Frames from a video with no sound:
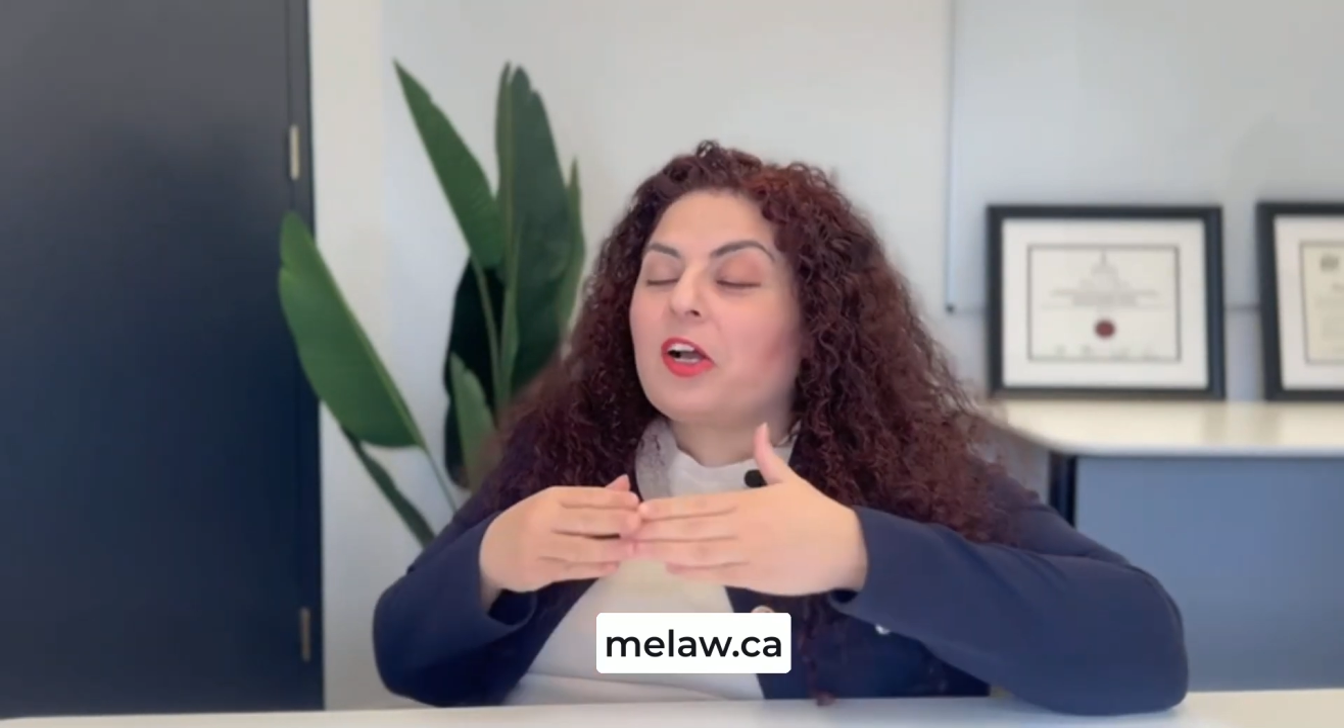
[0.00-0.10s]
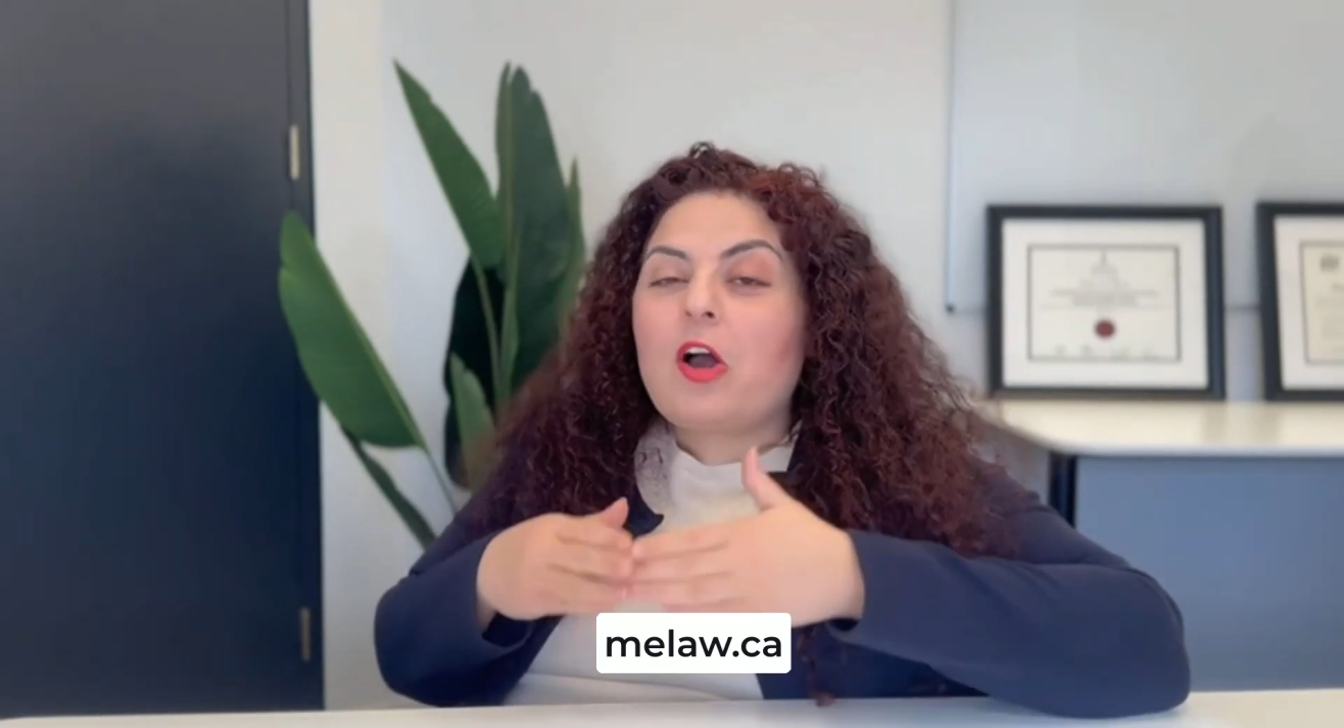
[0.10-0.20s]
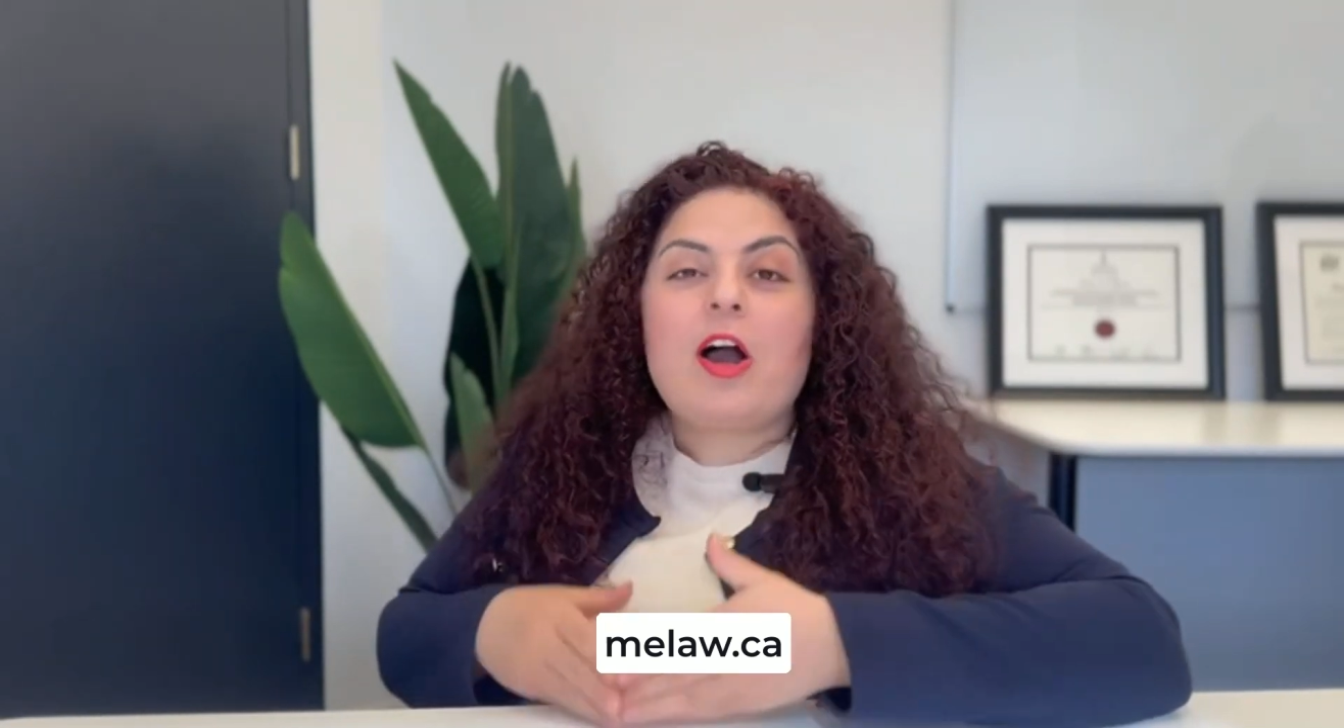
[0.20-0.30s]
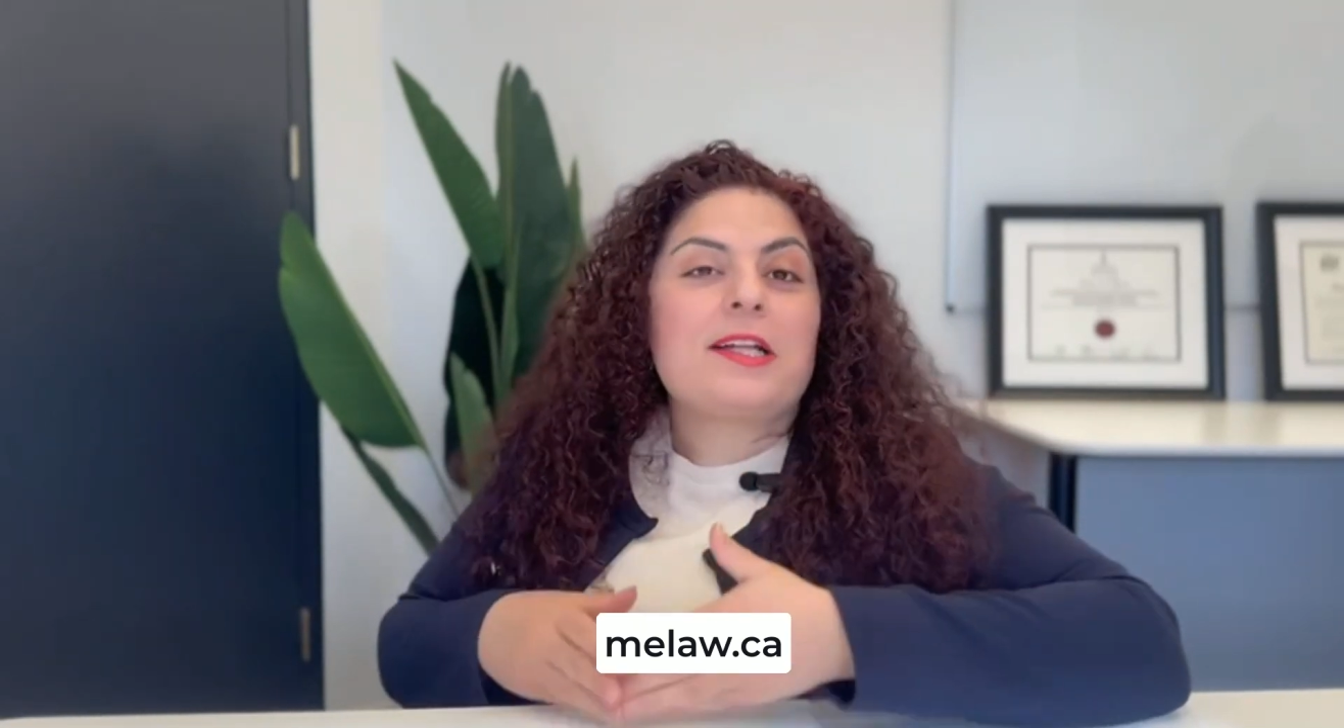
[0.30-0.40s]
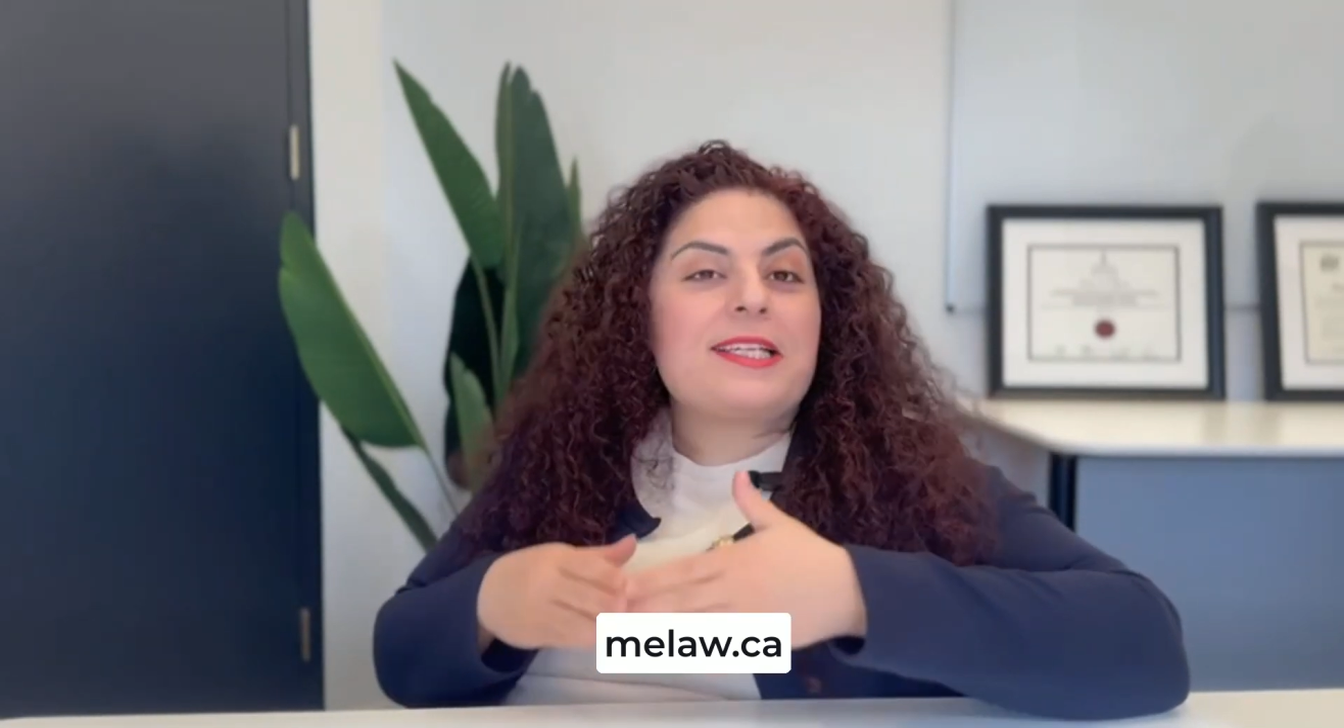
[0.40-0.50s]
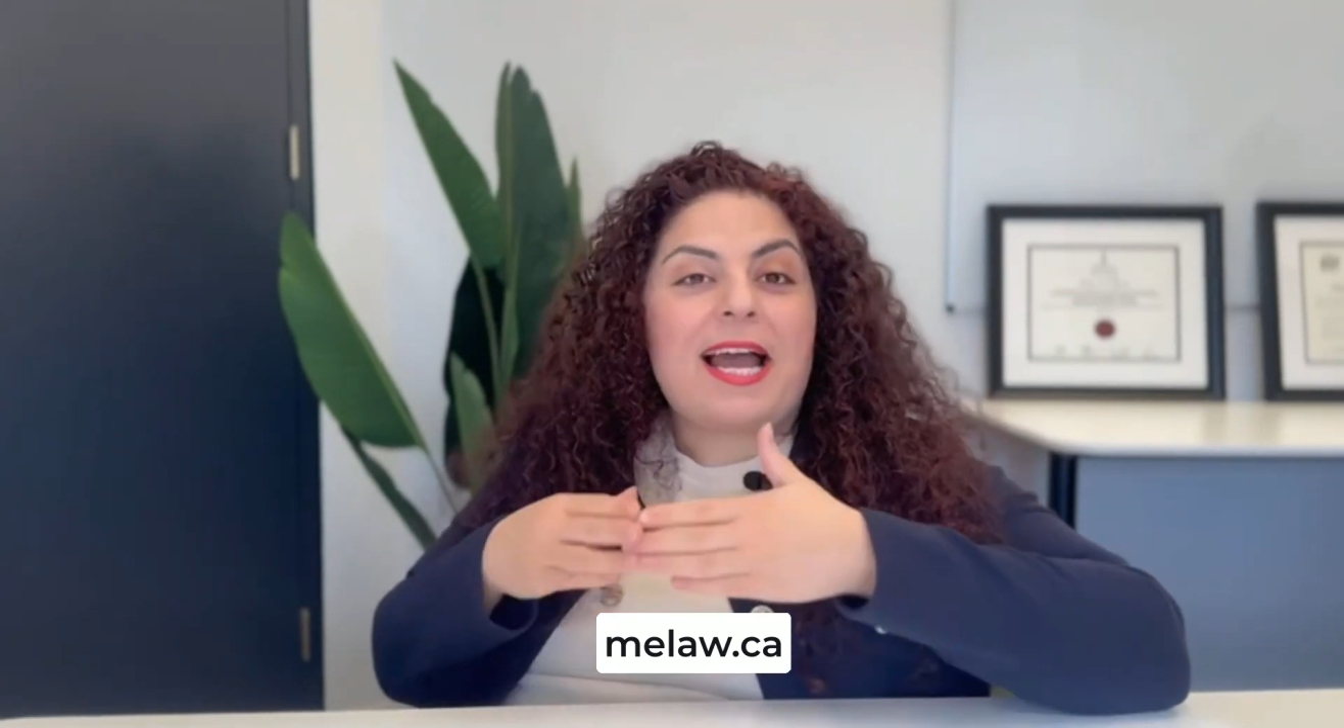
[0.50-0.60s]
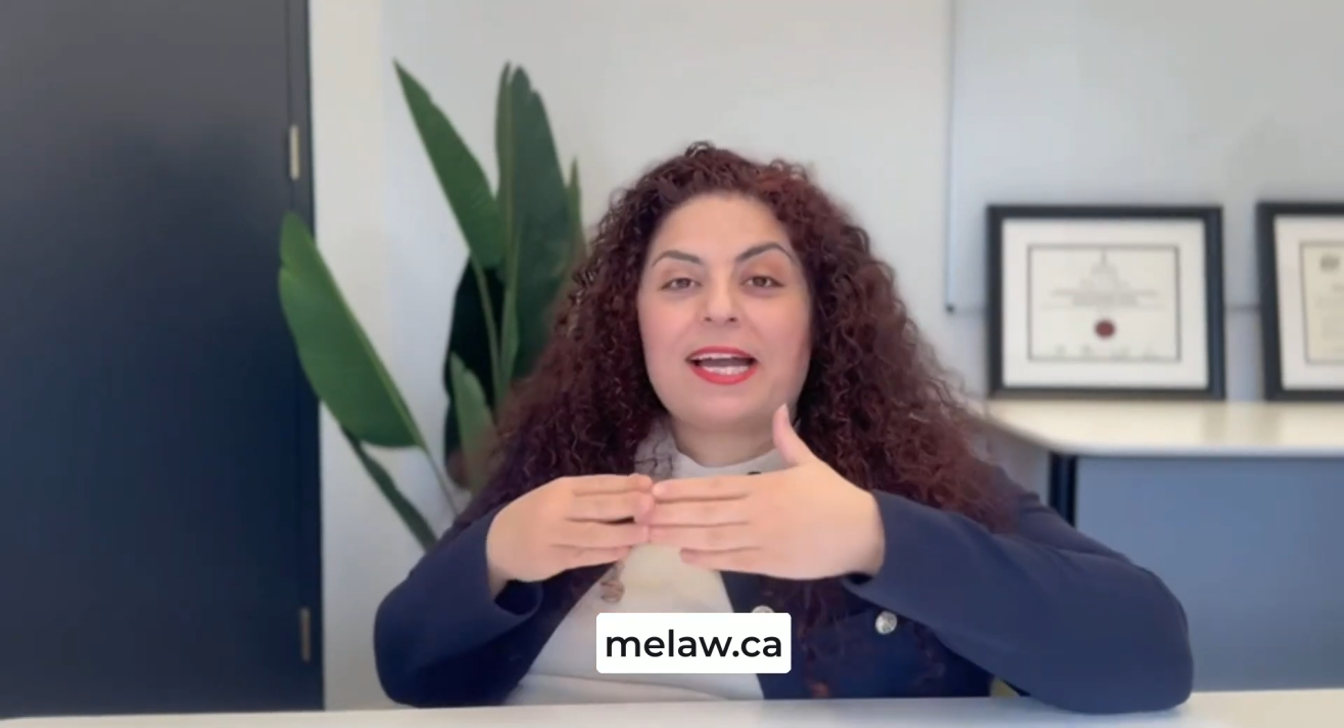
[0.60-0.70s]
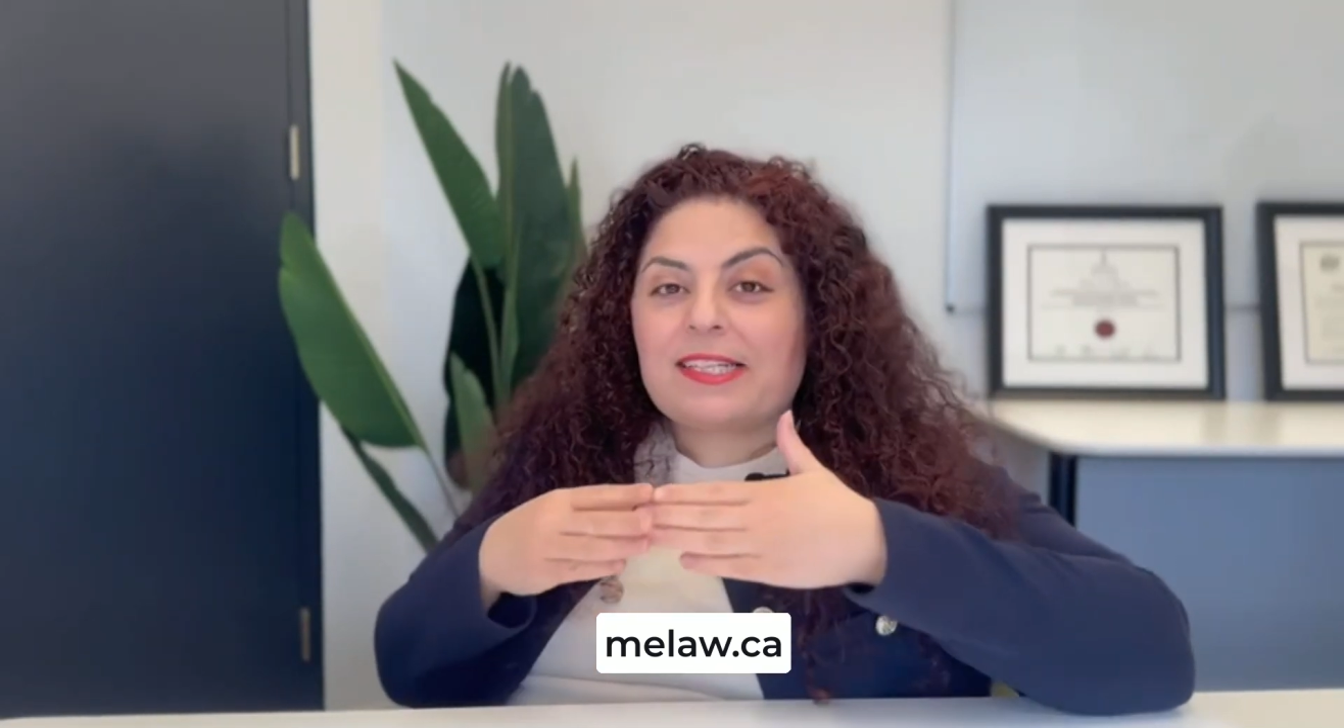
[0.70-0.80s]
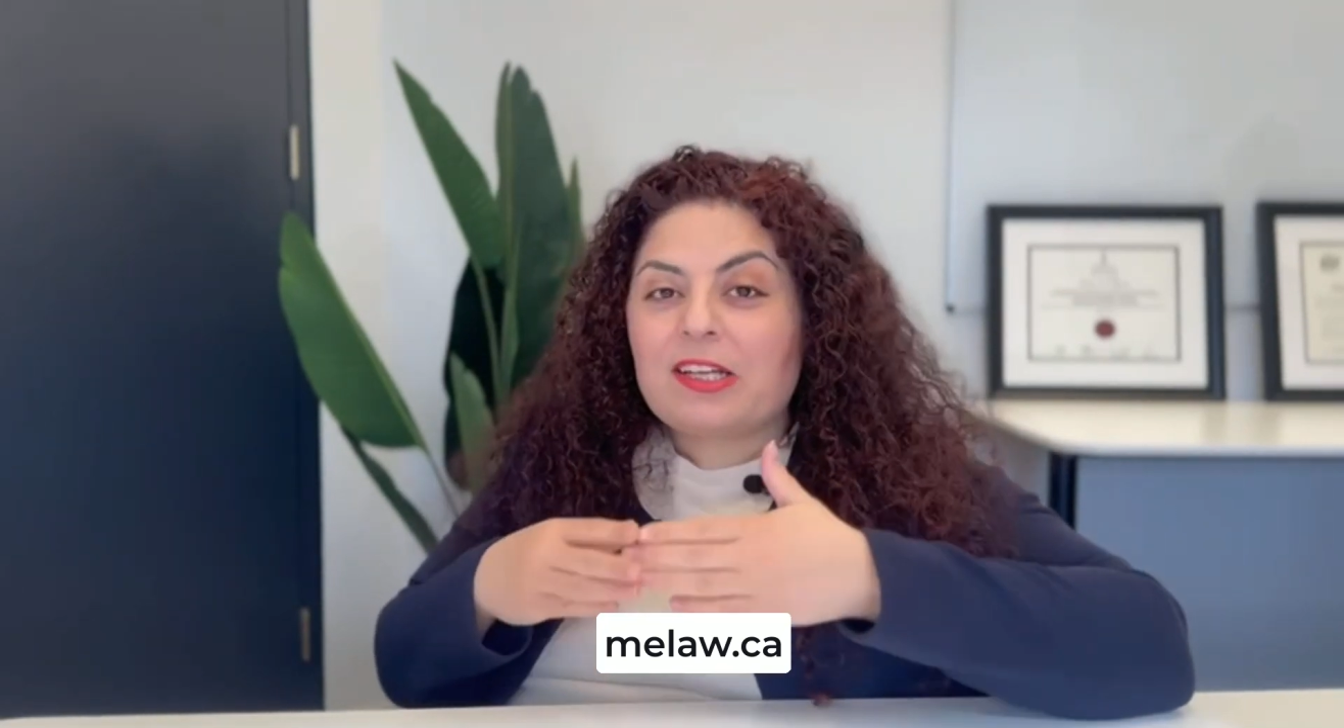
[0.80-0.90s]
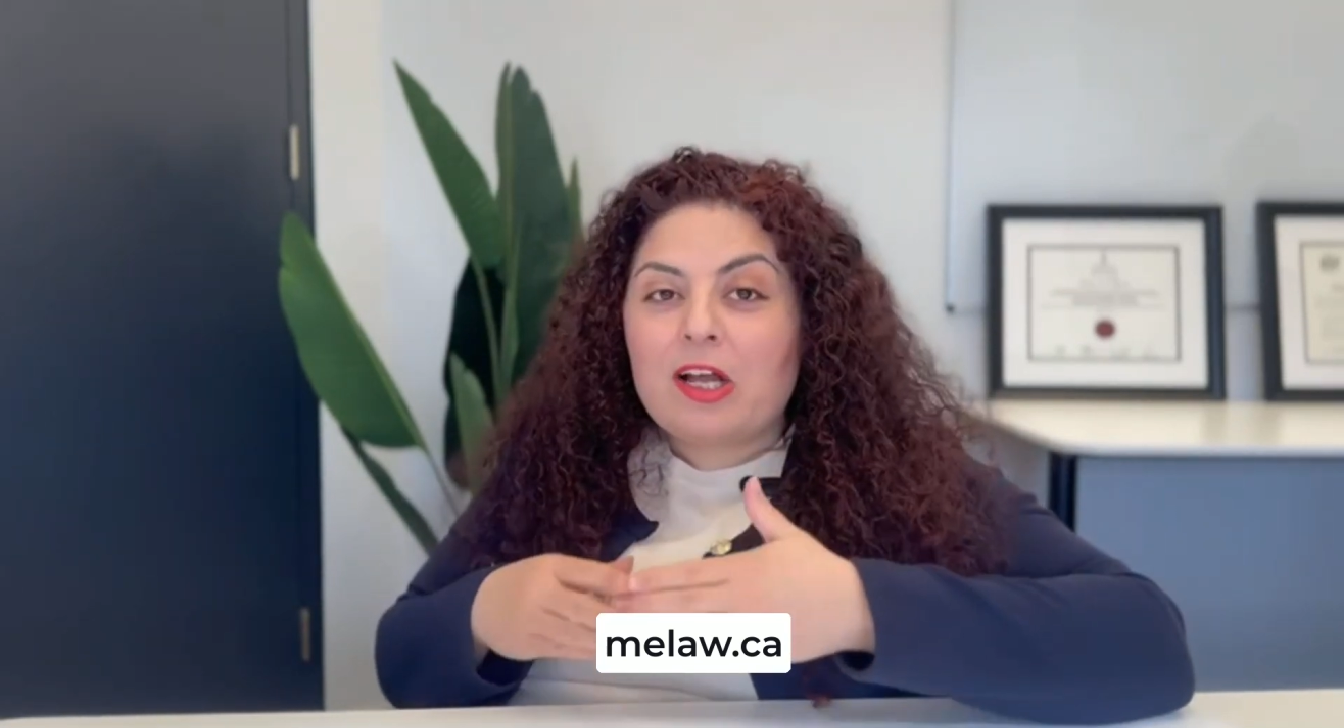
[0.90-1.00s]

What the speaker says: contact